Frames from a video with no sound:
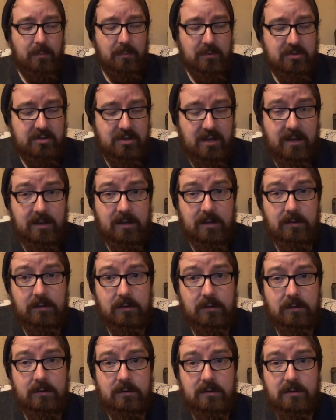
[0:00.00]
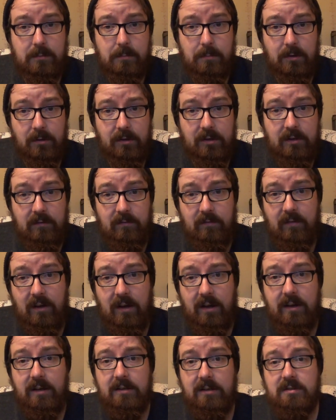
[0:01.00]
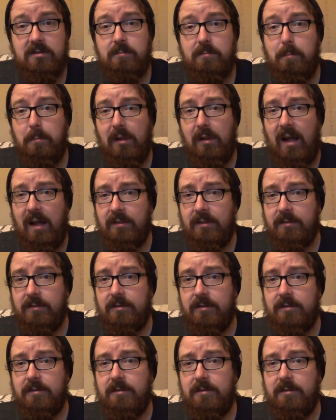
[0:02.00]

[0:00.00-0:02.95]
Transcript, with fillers: mistaken to believe that it's bland.